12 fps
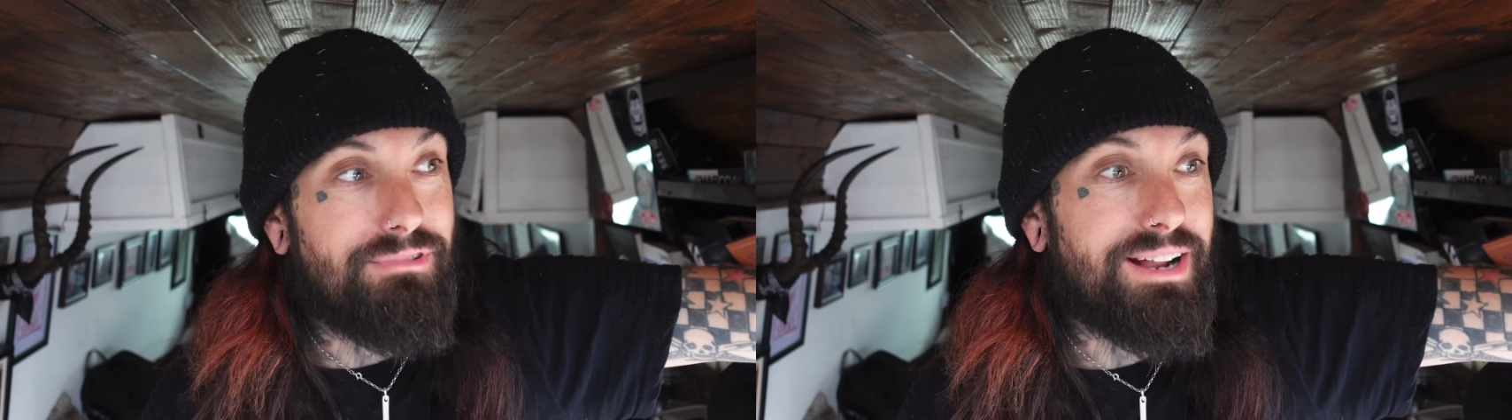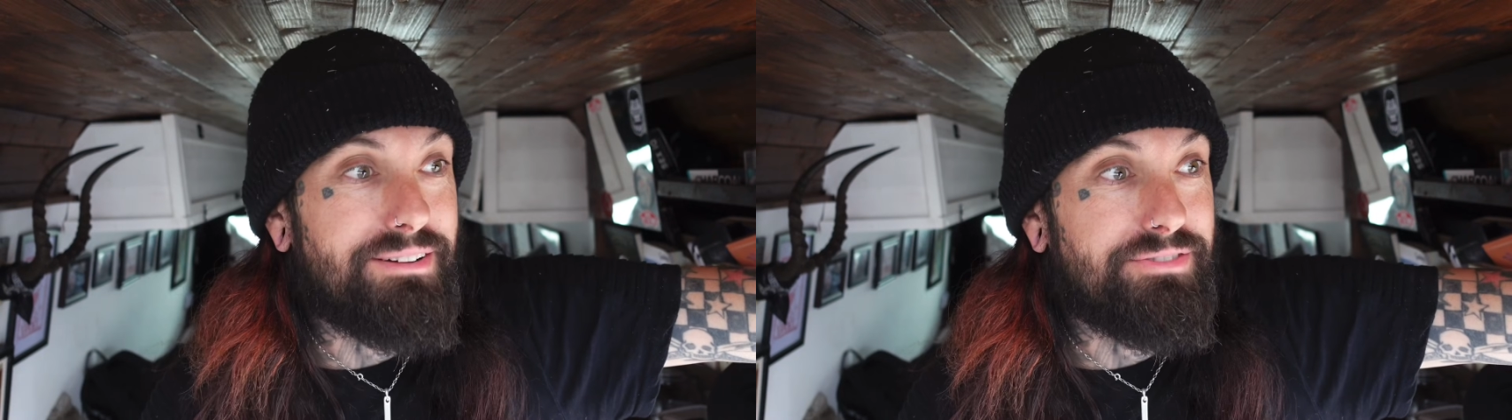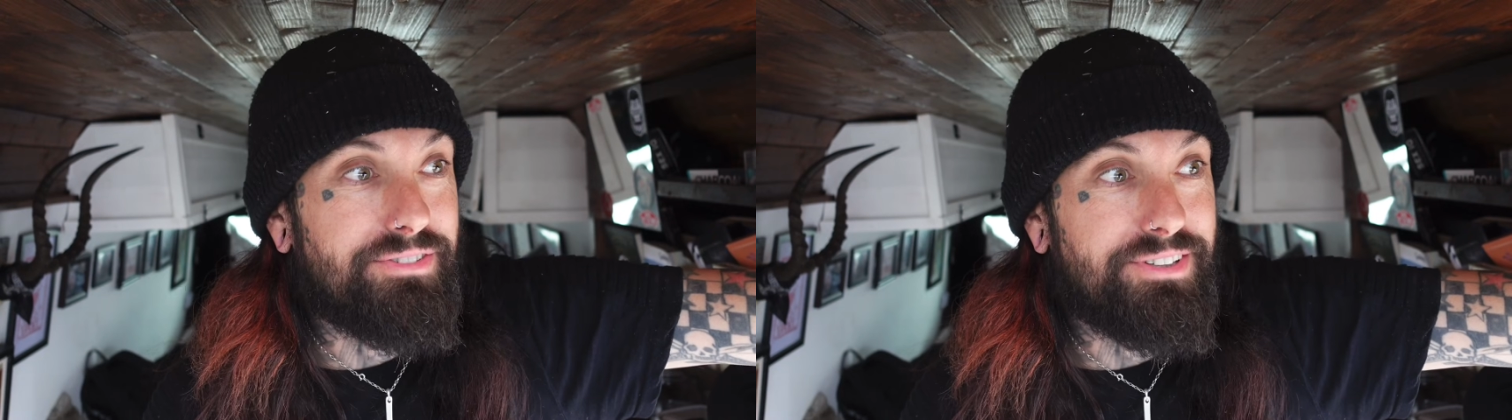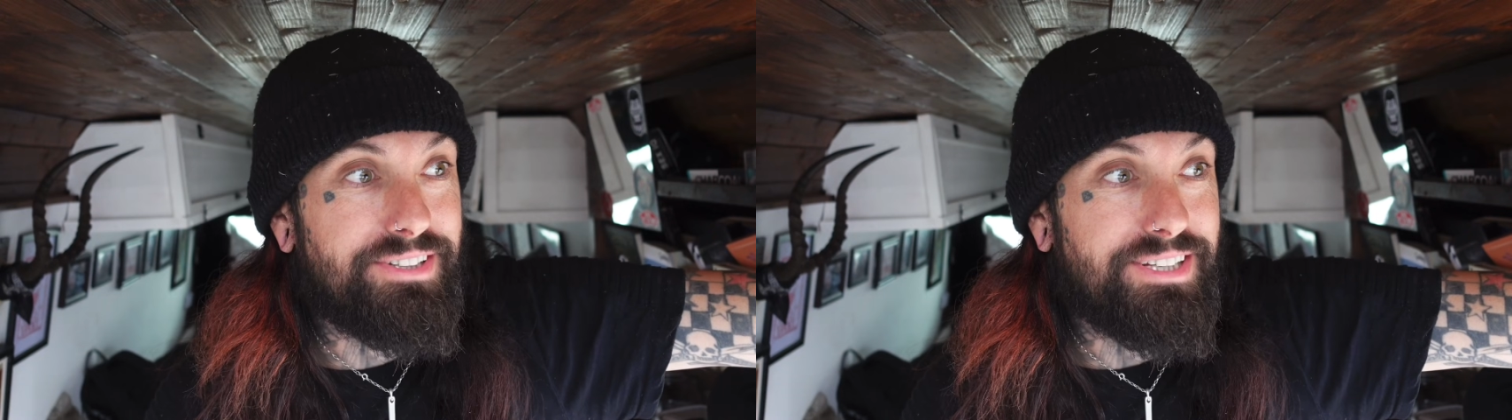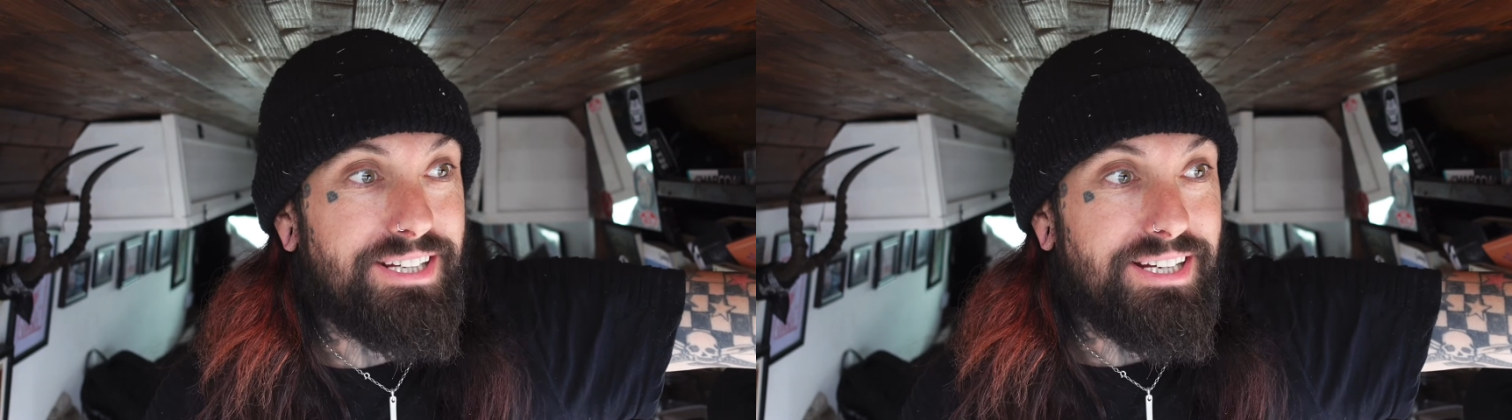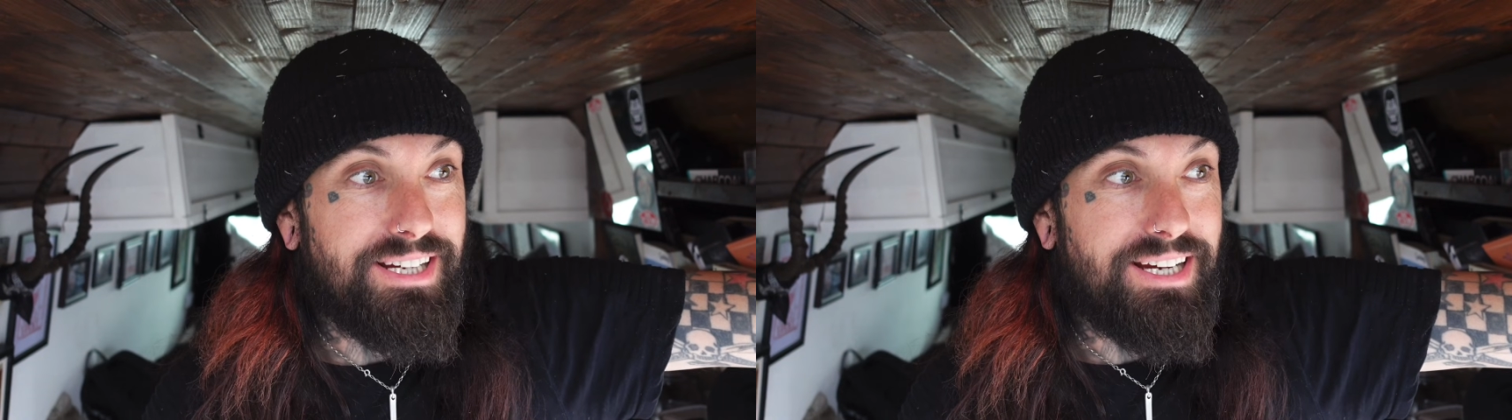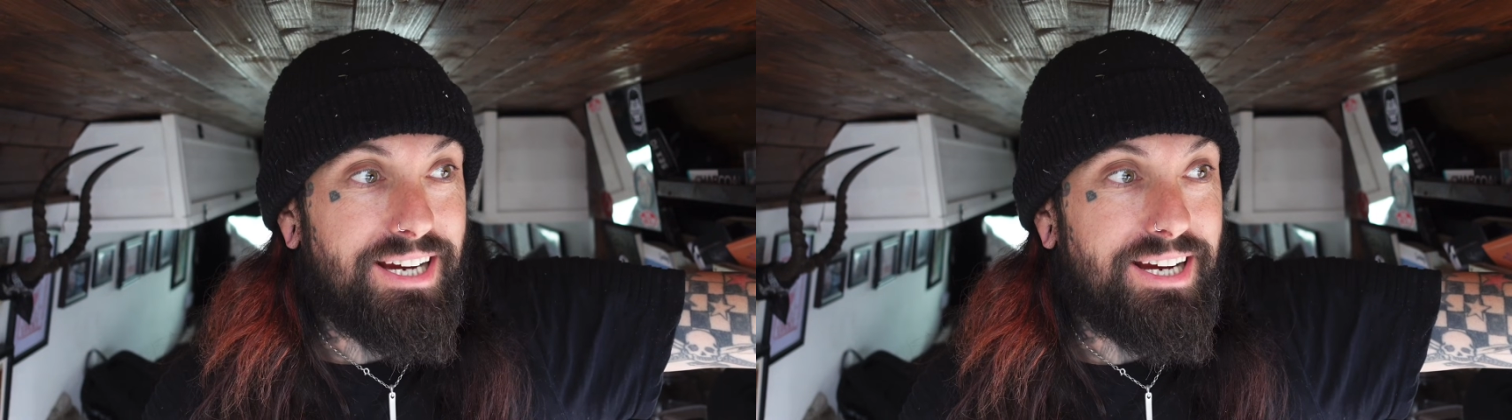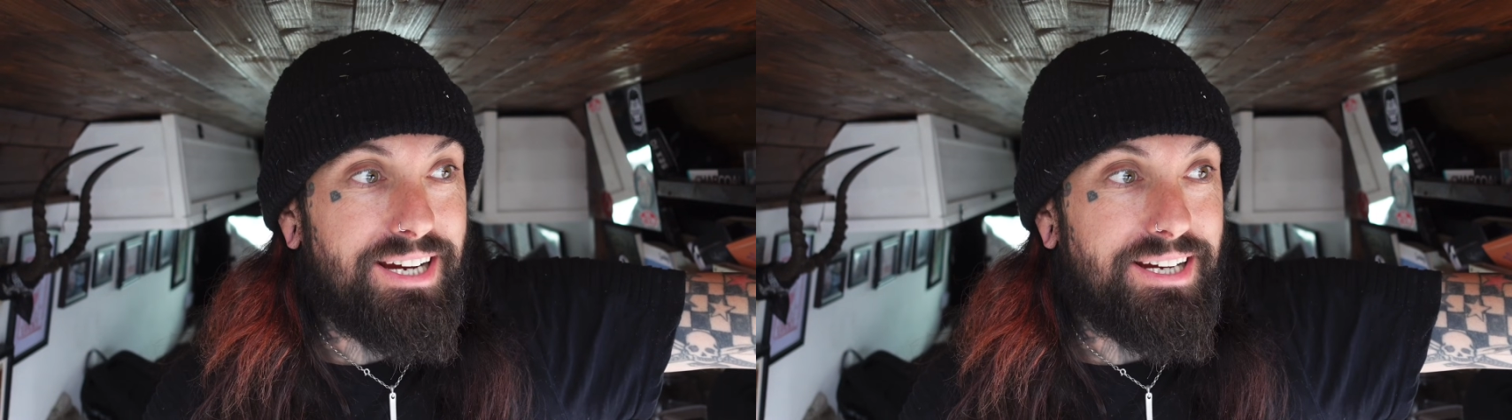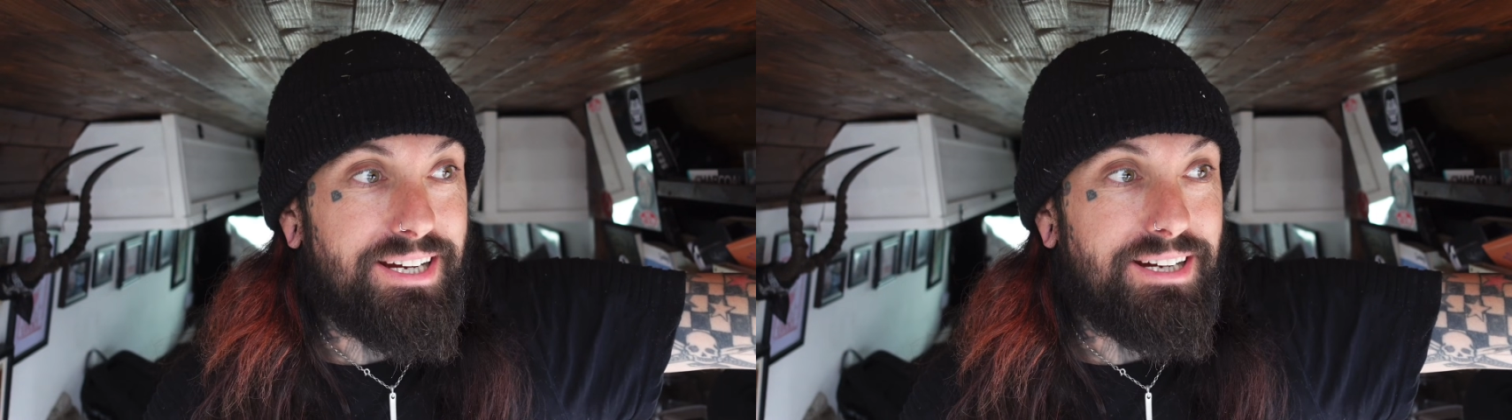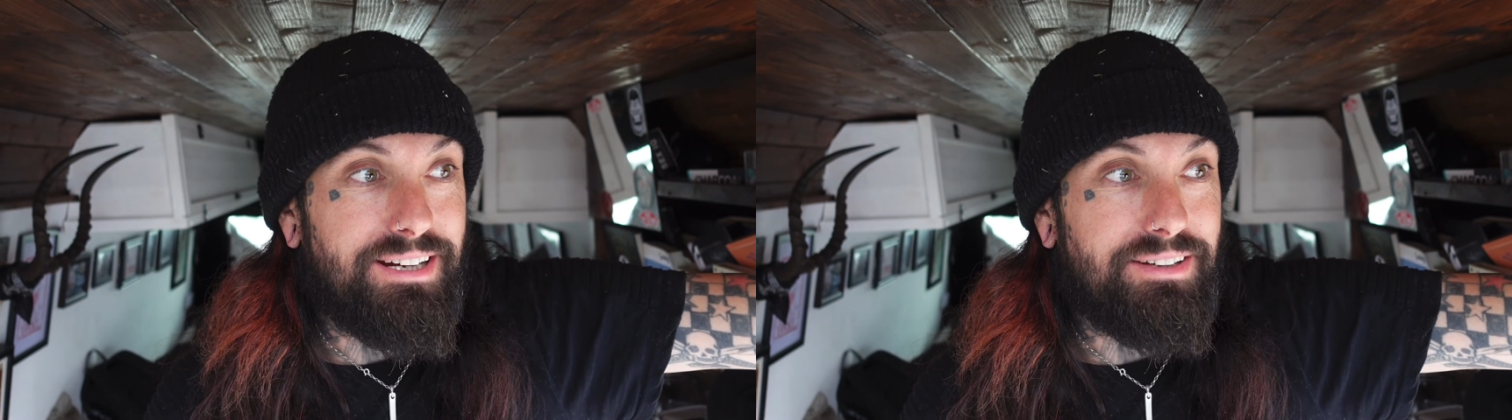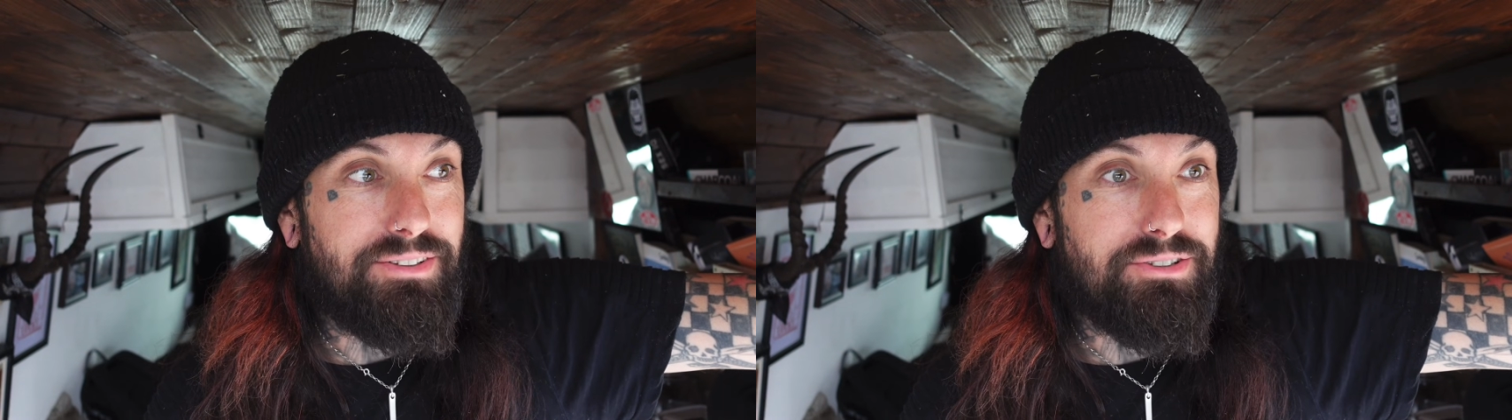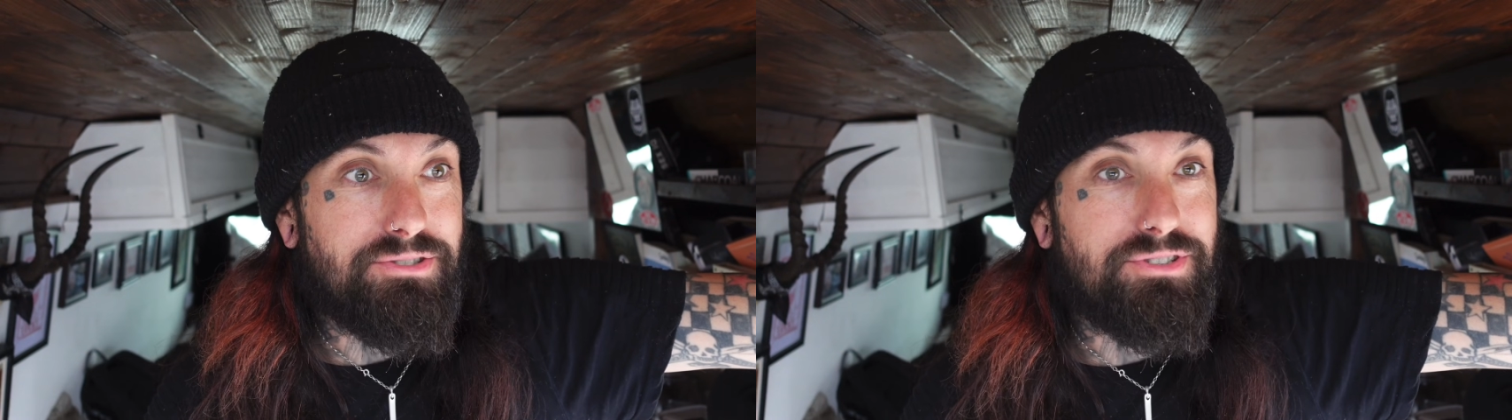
Radford. Those